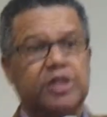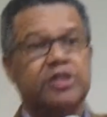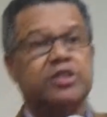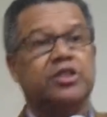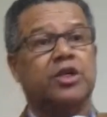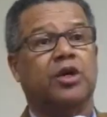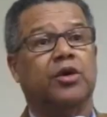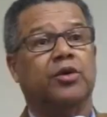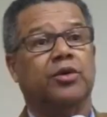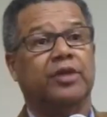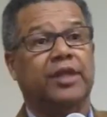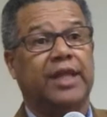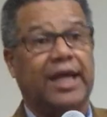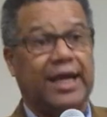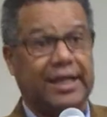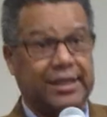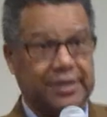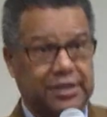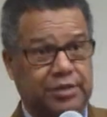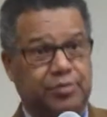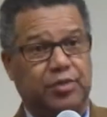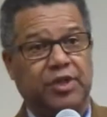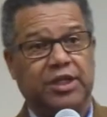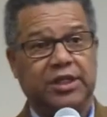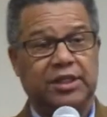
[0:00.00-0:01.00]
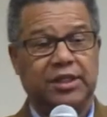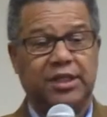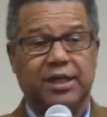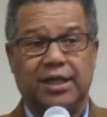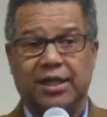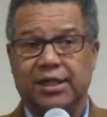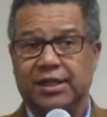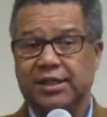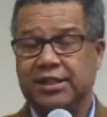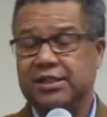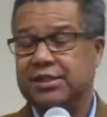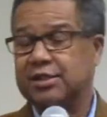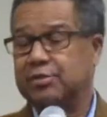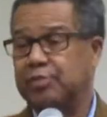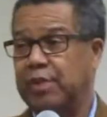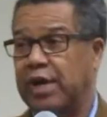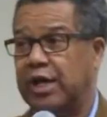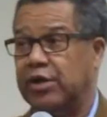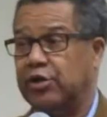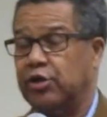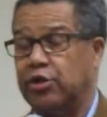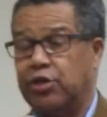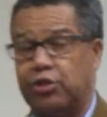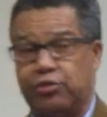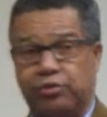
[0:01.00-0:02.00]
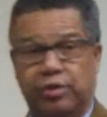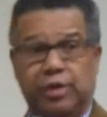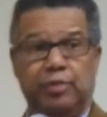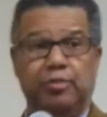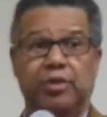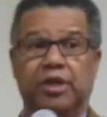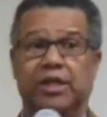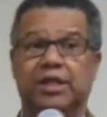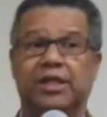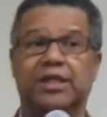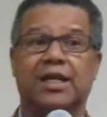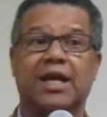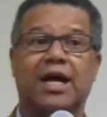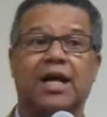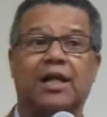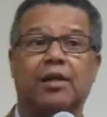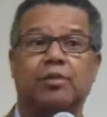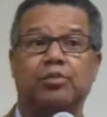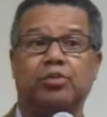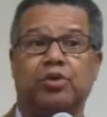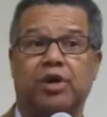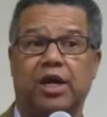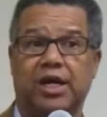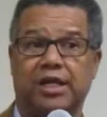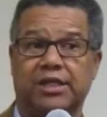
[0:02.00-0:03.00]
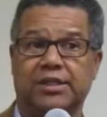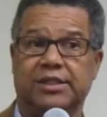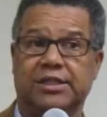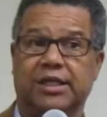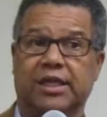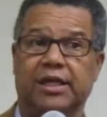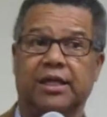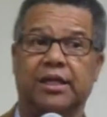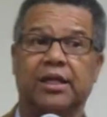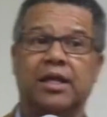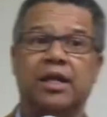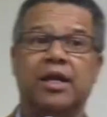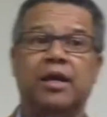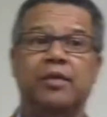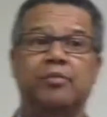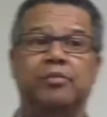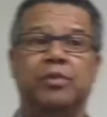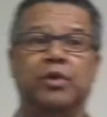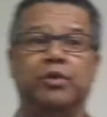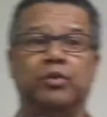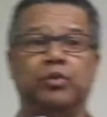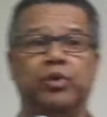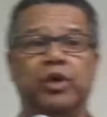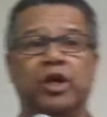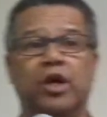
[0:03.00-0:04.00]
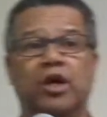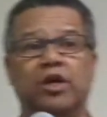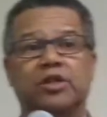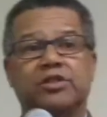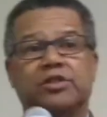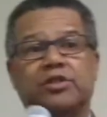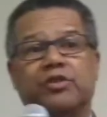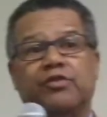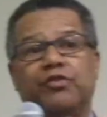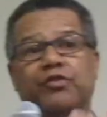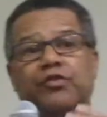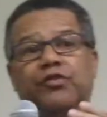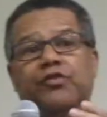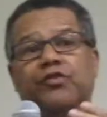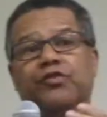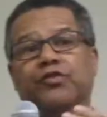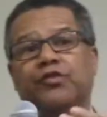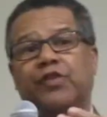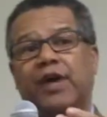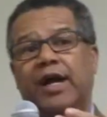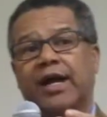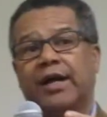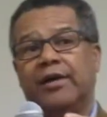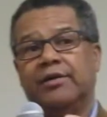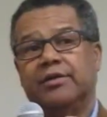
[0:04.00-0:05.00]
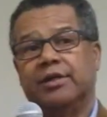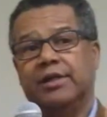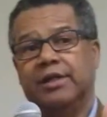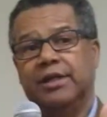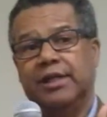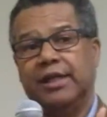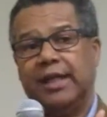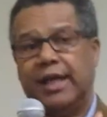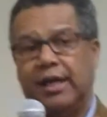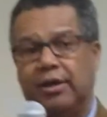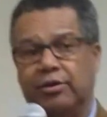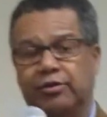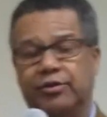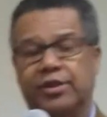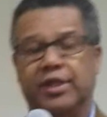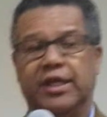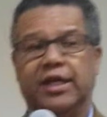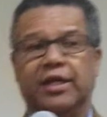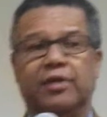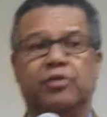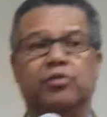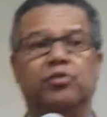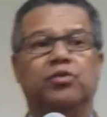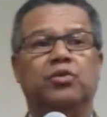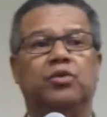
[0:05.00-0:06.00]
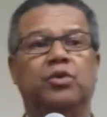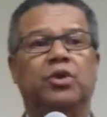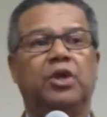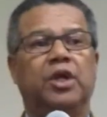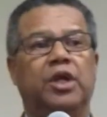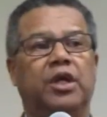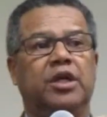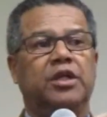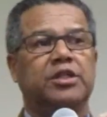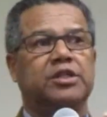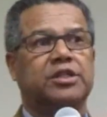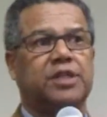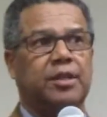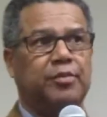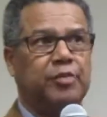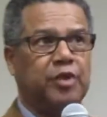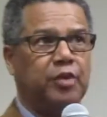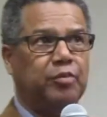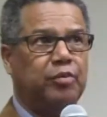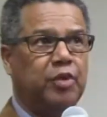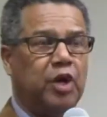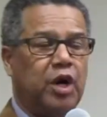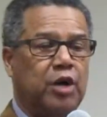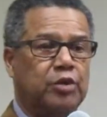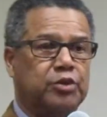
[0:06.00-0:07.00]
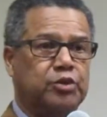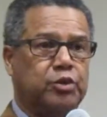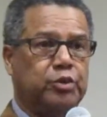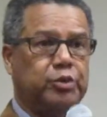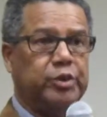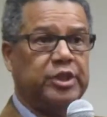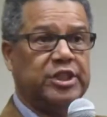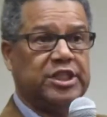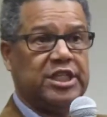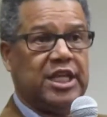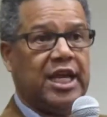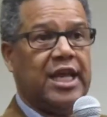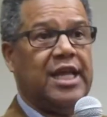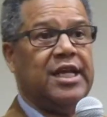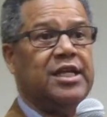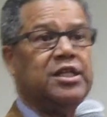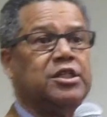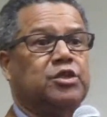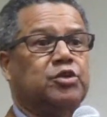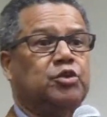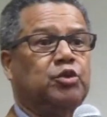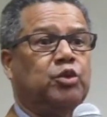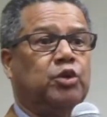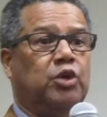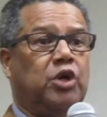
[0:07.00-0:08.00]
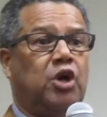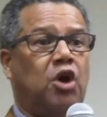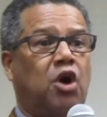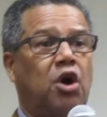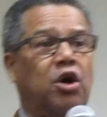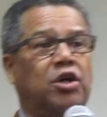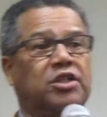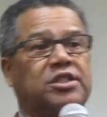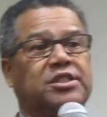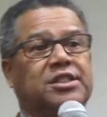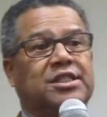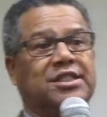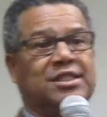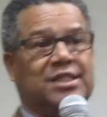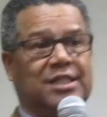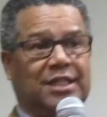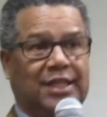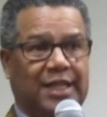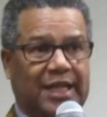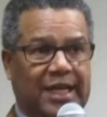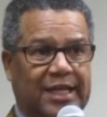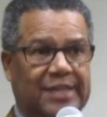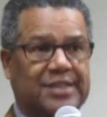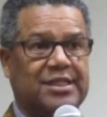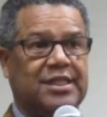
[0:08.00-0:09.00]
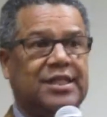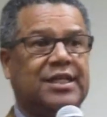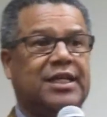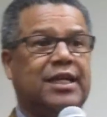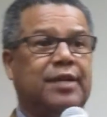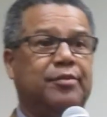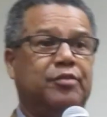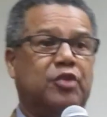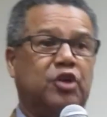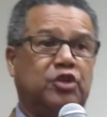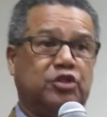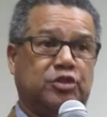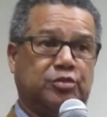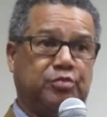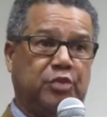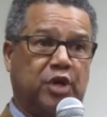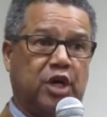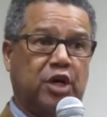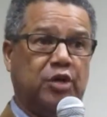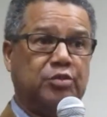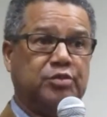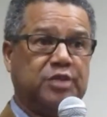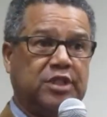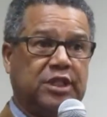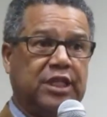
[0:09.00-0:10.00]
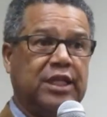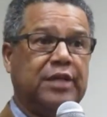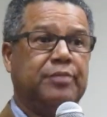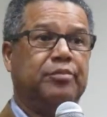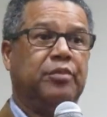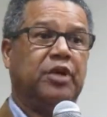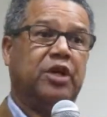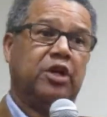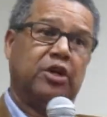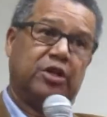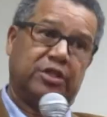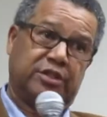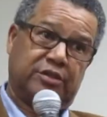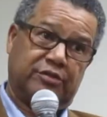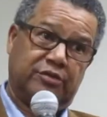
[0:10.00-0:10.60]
Okay. So that is being done. It's about a $3 million project, but we also found out that some of the bulbs, when we change, it will cost us less to keep those bulbs lit because